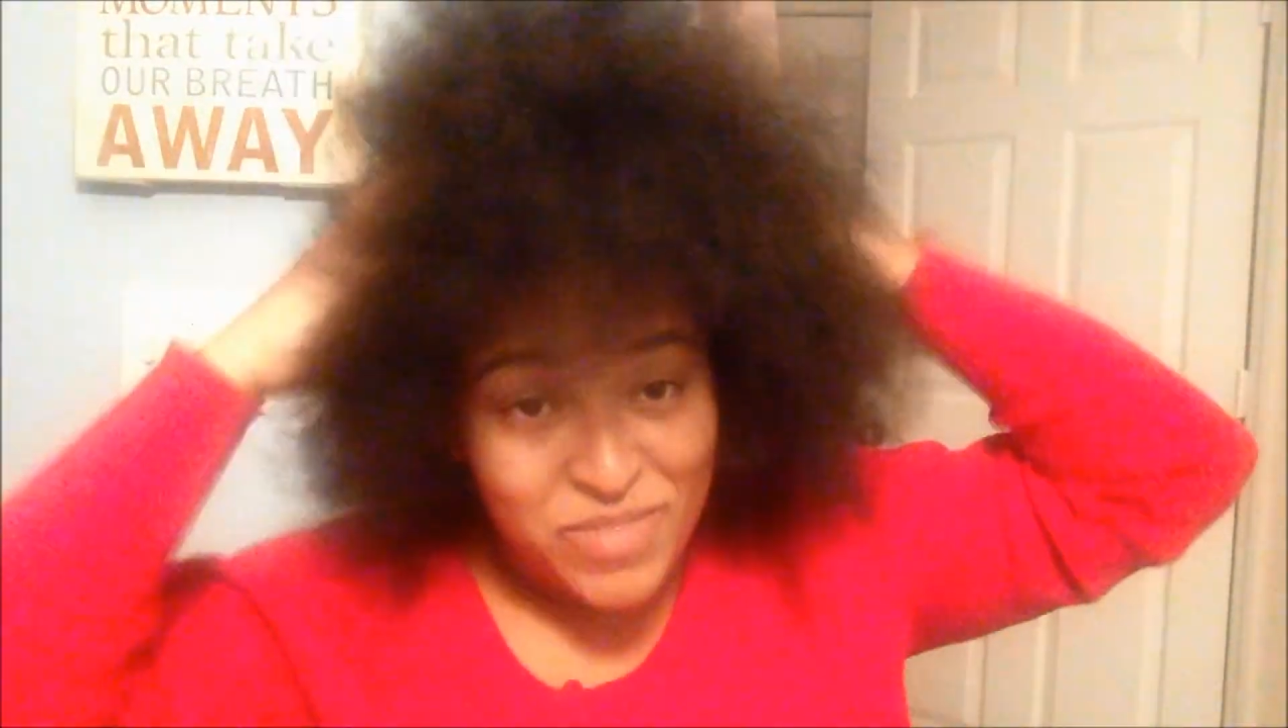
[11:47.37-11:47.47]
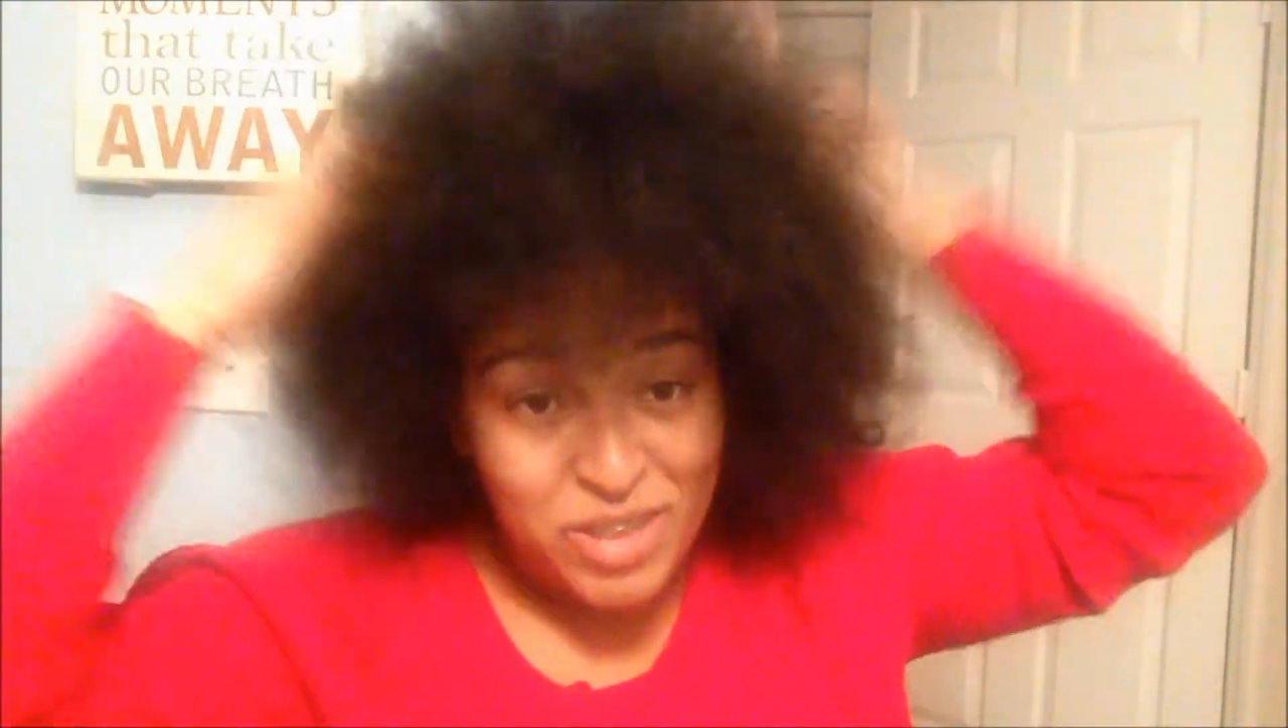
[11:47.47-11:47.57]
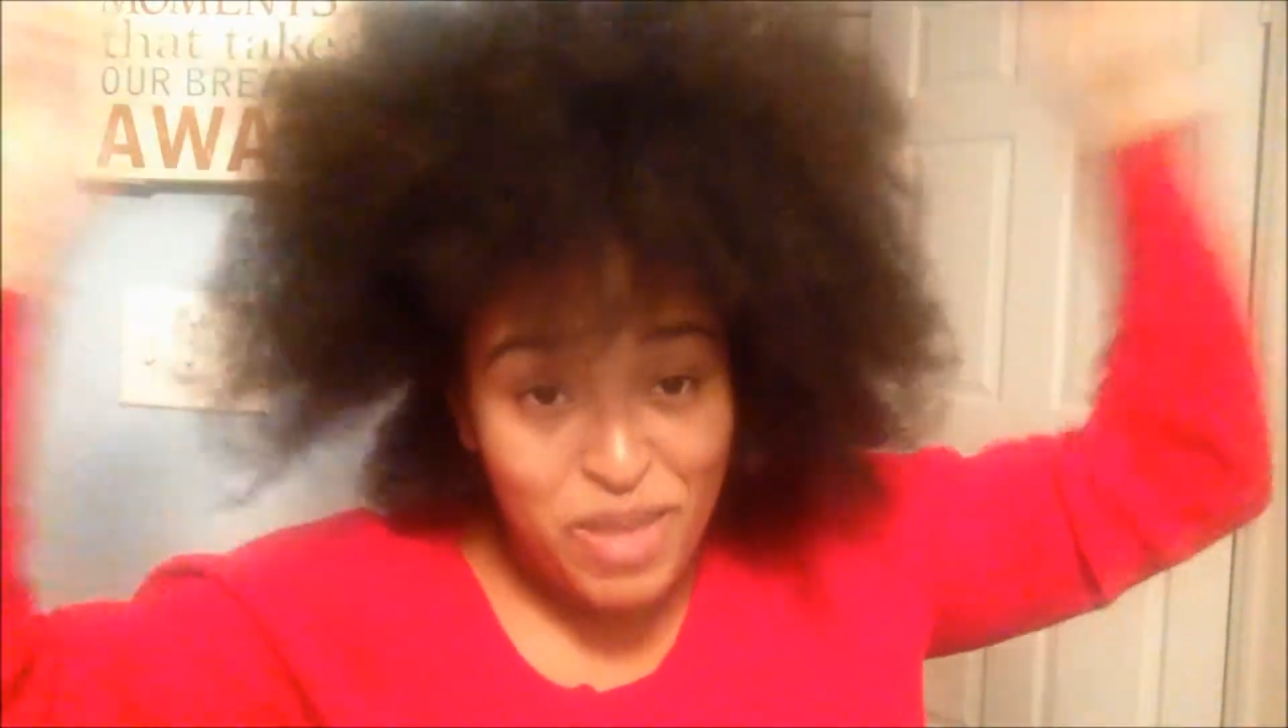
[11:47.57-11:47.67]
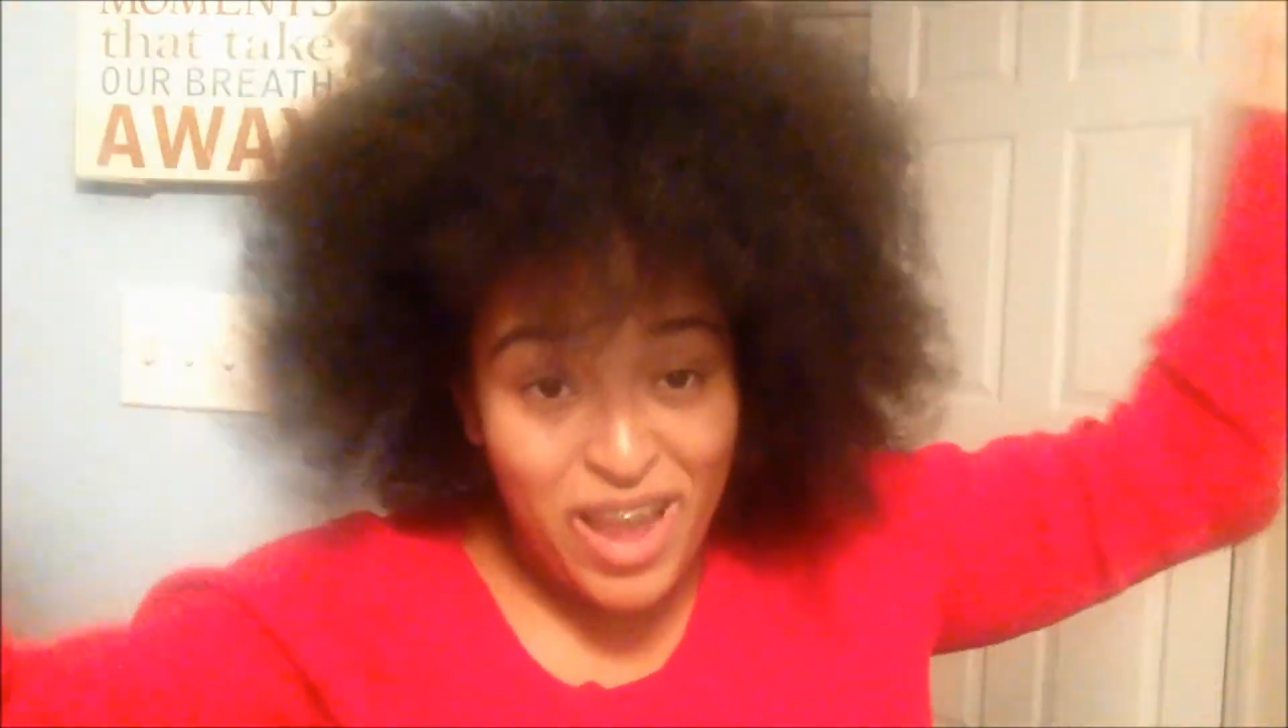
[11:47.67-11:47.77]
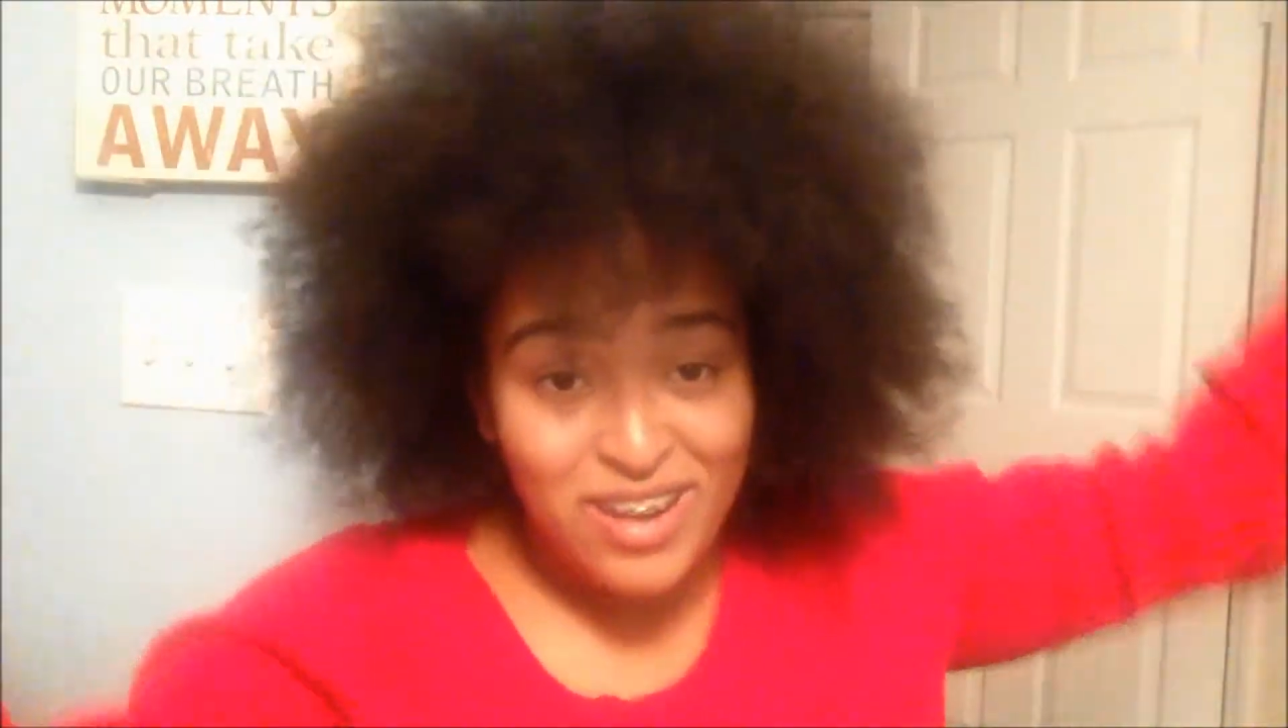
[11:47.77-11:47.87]

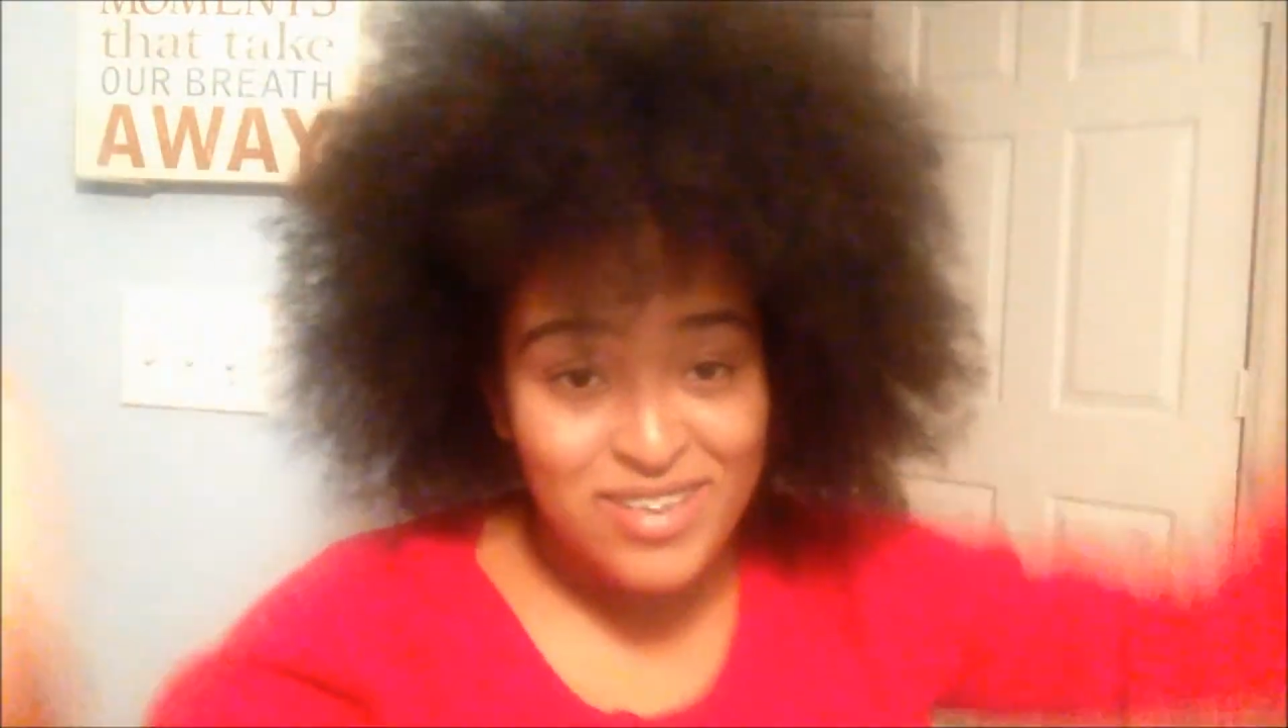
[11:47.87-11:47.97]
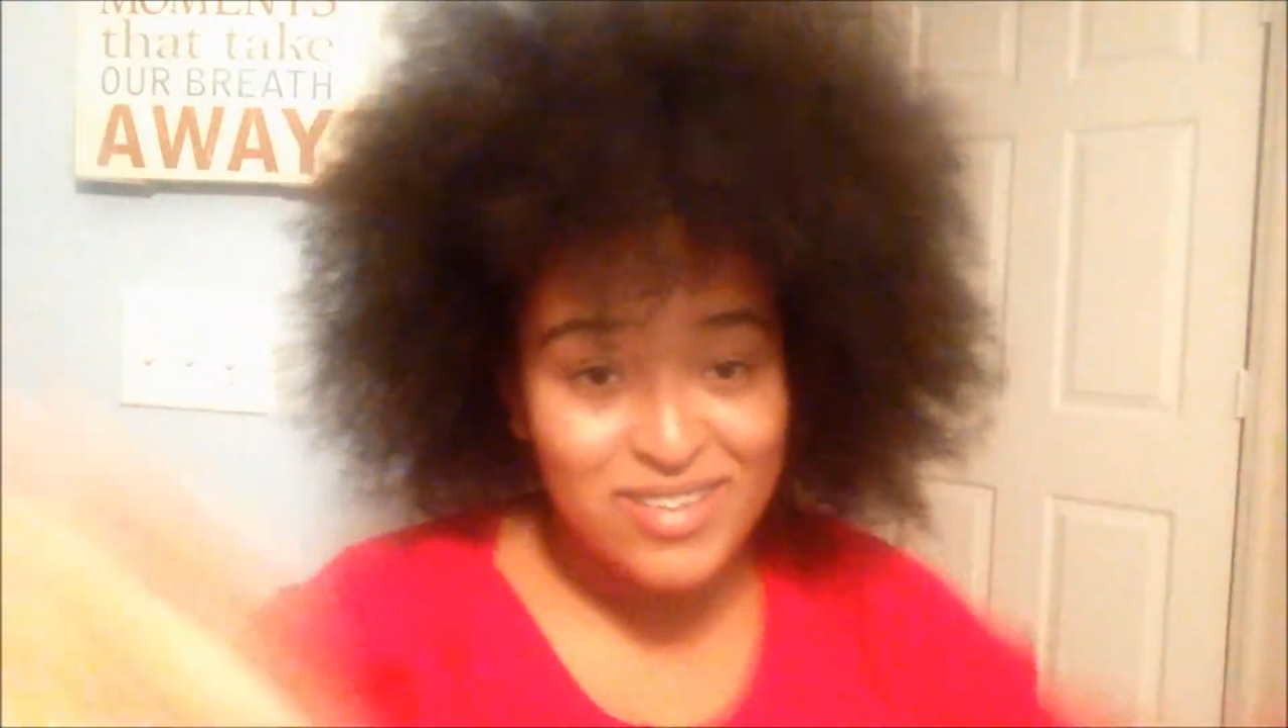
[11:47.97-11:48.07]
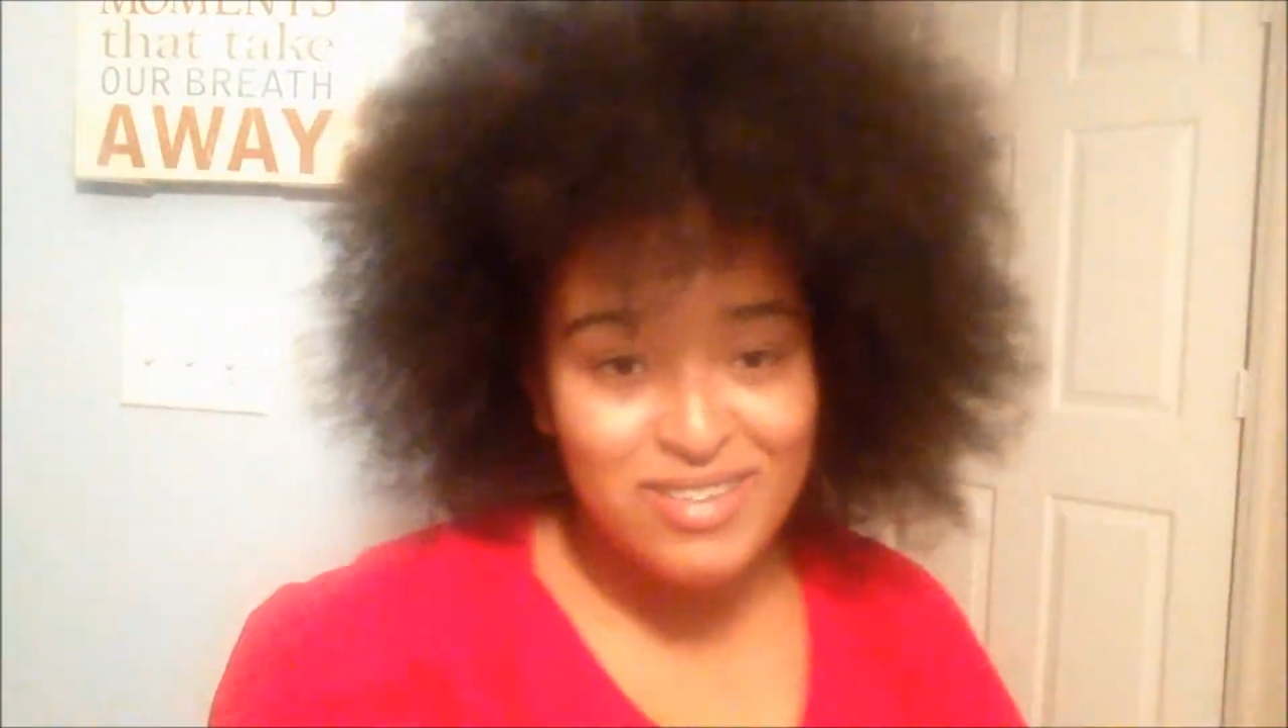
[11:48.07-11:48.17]
here's my hair.